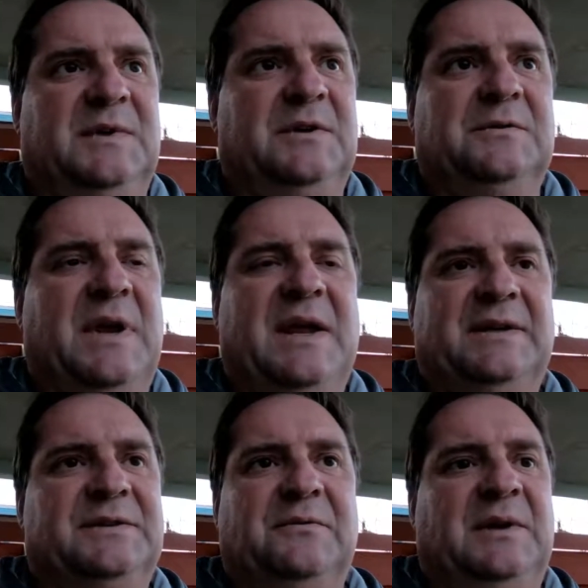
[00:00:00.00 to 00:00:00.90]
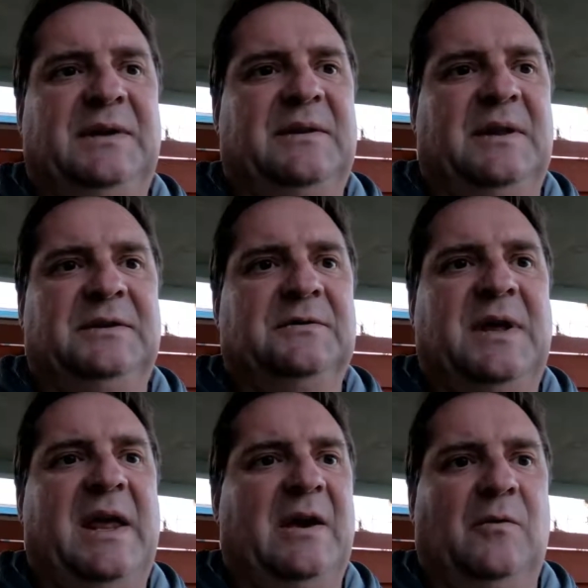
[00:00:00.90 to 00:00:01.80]
You can't do anything. You
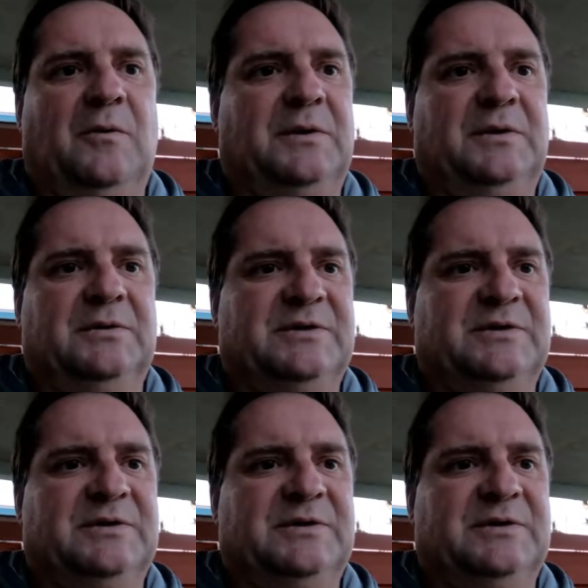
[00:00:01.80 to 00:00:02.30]
can't order your